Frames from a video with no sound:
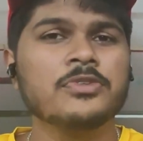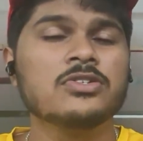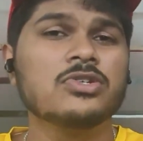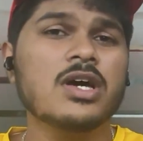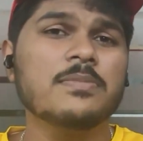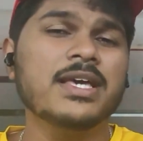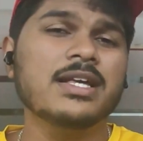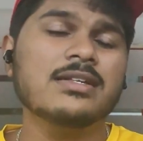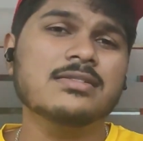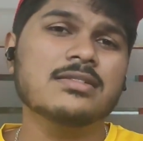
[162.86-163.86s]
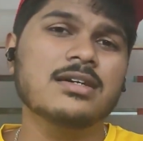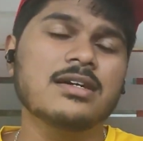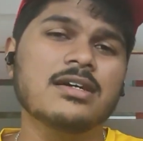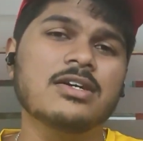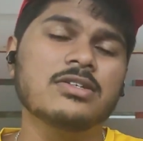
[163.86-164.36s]
So that makes
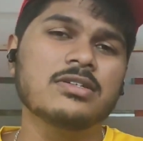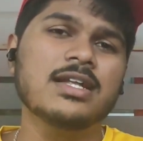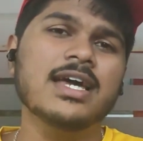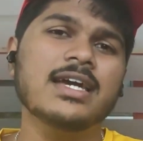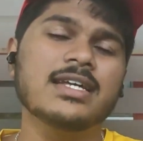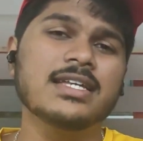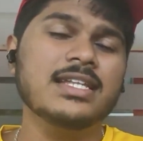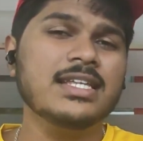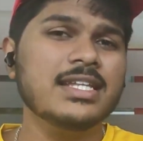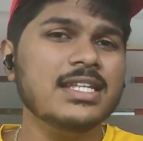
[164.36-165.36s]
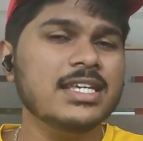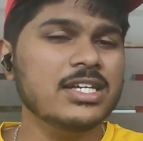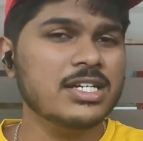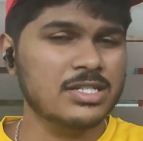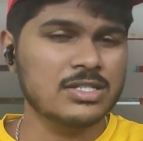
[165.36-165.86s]
Hyundai a
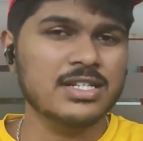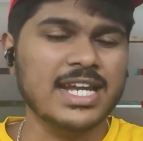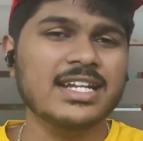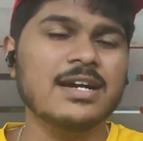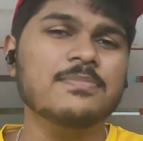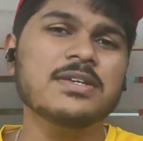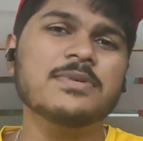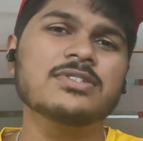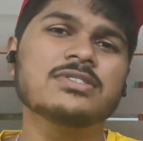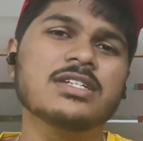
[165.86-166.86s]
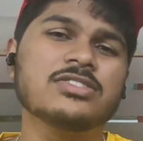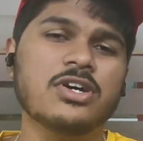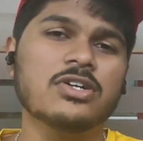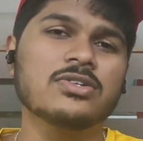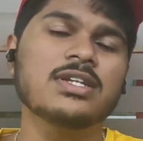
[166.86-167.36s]
really great company because it's
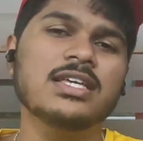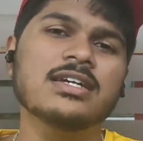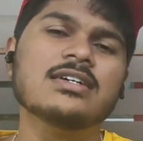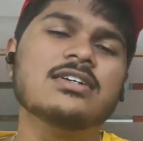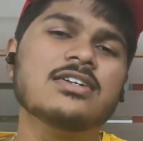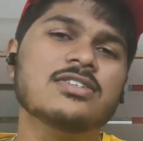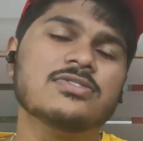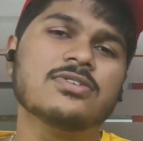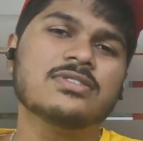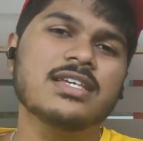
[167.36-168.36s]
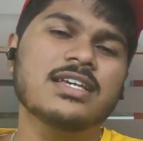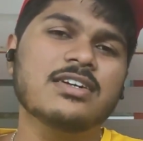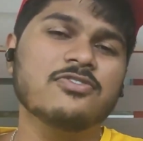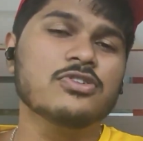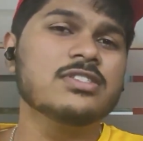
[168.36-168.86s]
not only sourcing
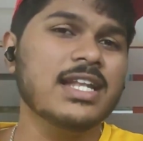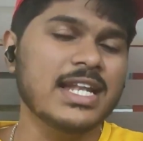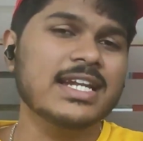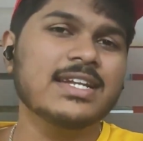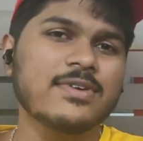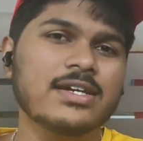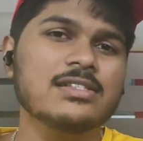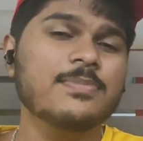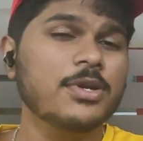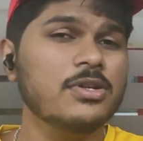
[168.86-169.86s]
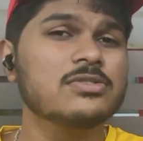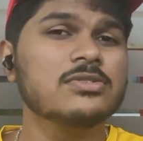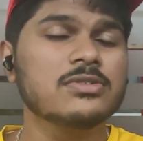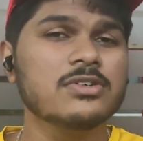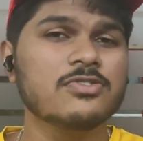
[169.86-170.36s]
fuel cell electric vehicles but
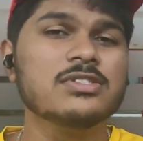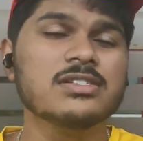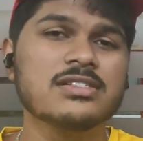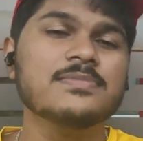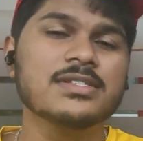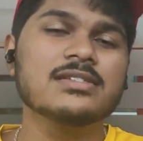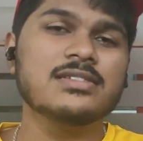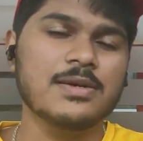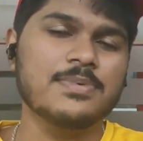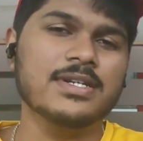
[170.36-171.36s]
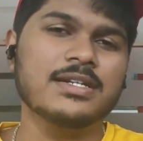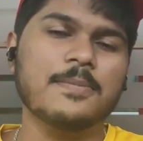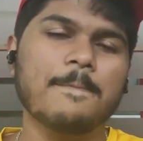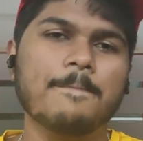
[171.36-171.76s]
also fuel systems separate.